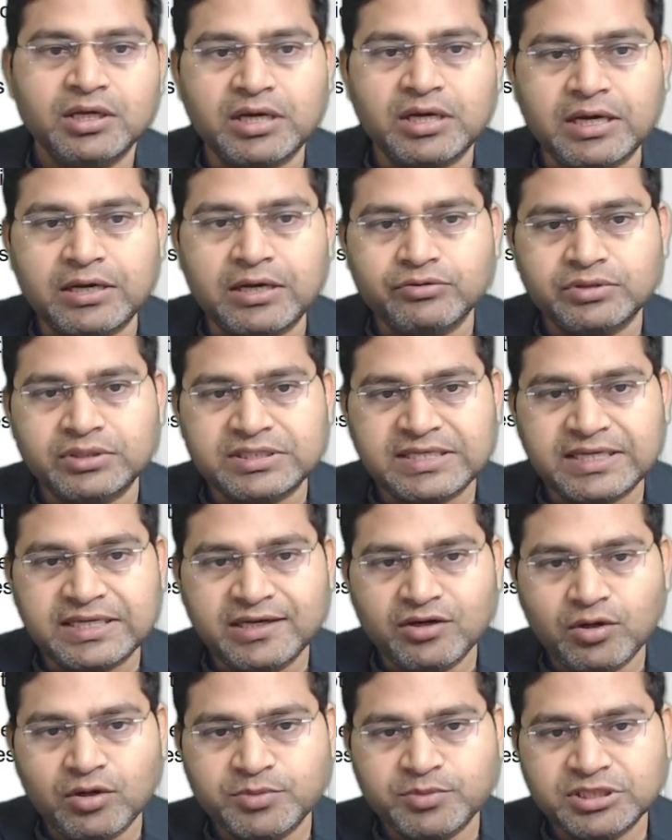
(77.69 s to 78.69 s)
Now the
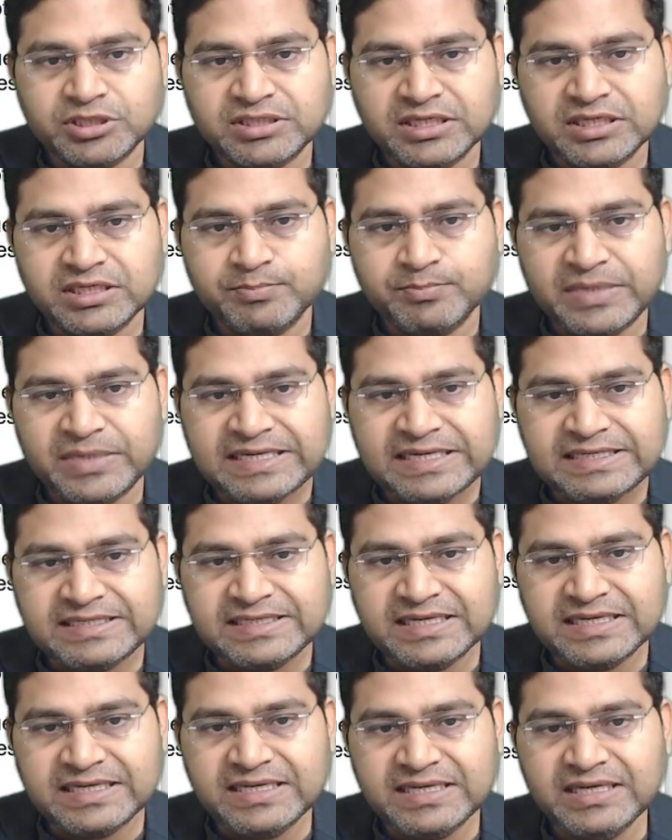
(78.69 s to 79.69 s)
second option says
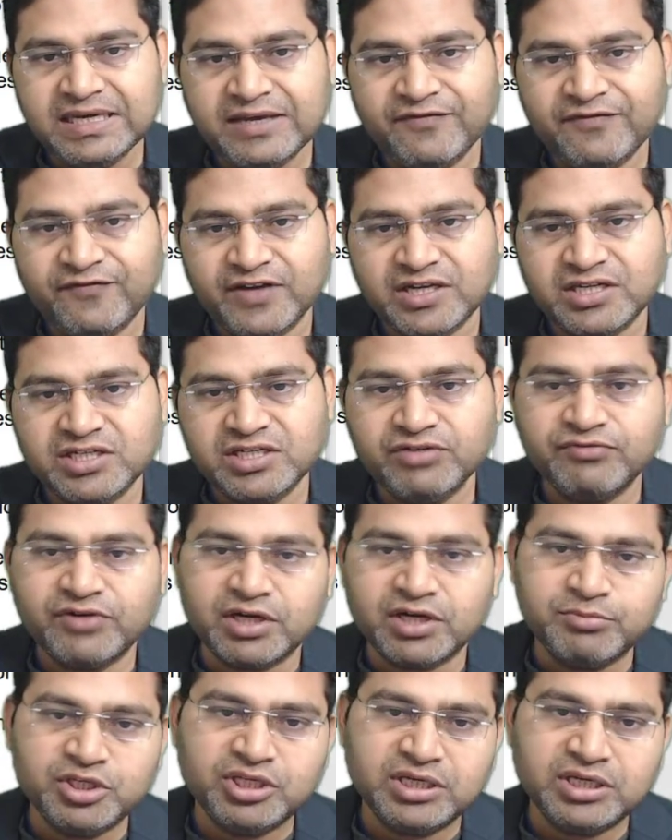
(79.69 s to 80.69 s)
maintaining effective
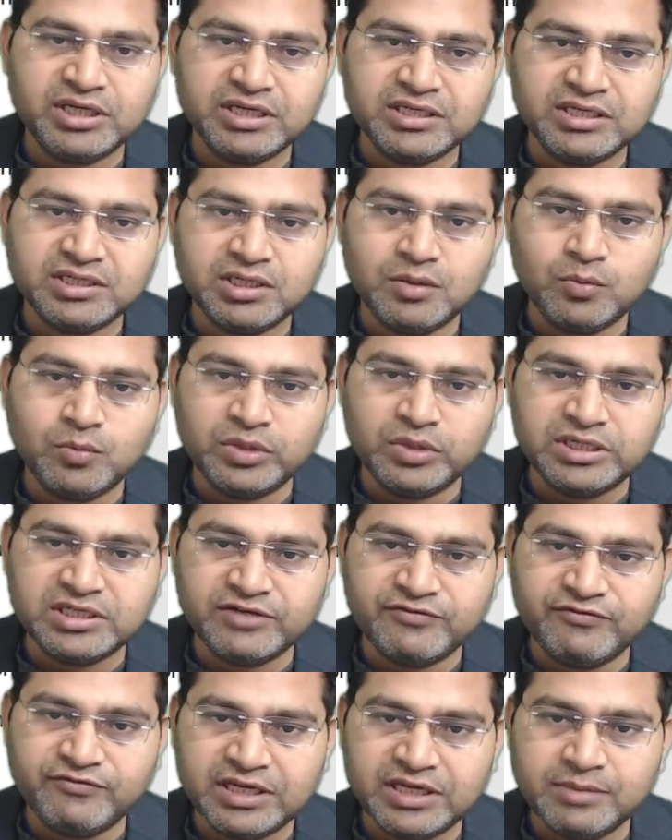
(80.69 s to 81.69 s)
communication with
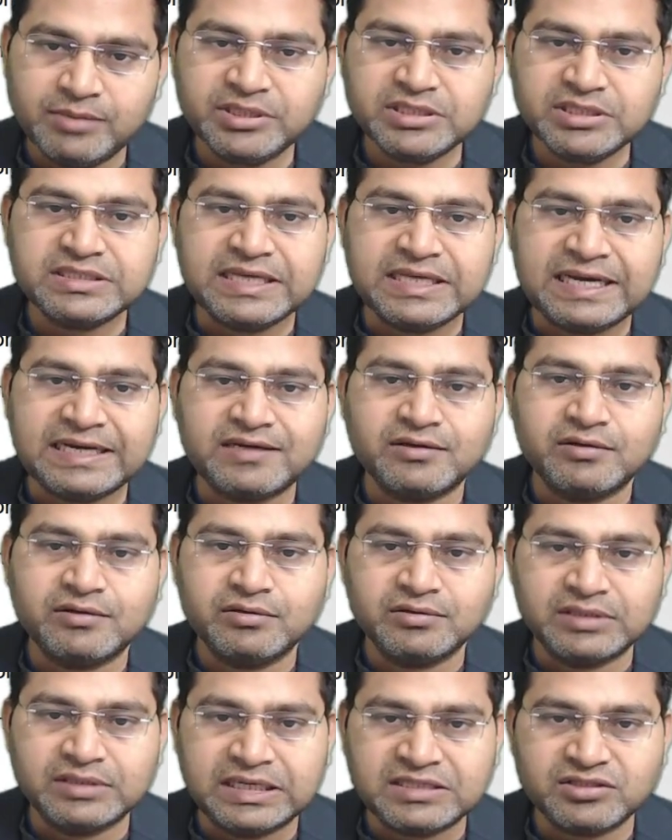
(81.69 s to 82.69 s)
developers.
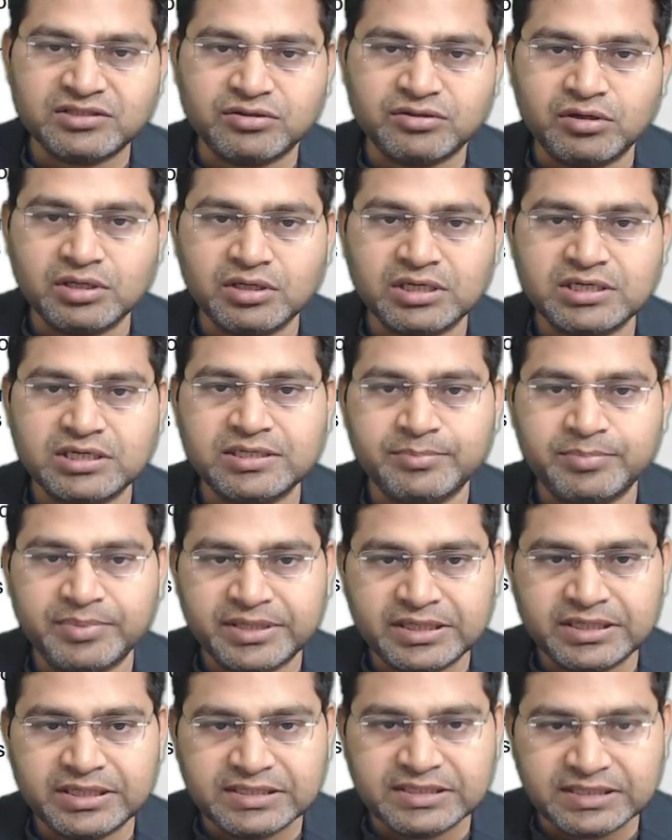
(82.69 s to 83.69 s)
That's not a
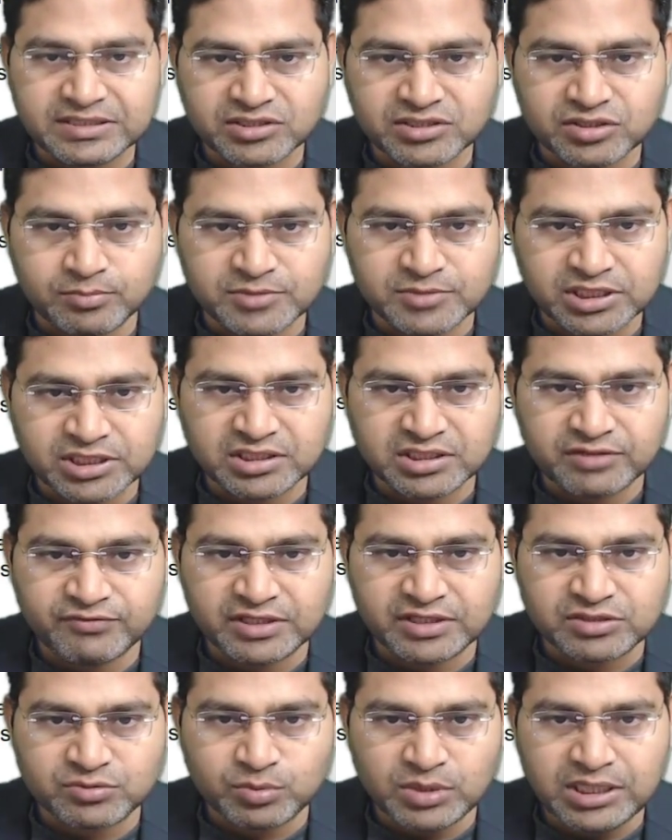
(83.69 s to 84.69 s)
typical test objective
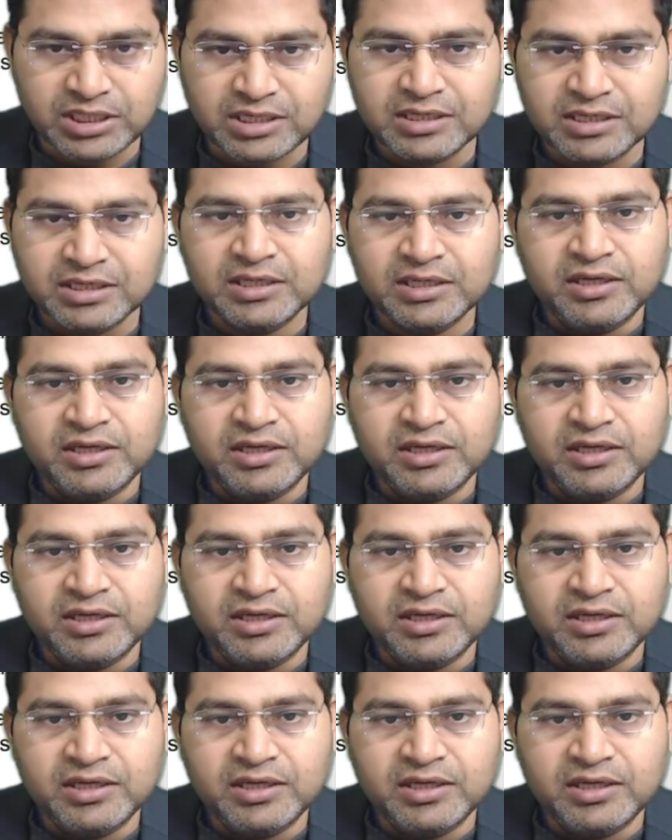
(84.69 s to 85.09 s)
as well.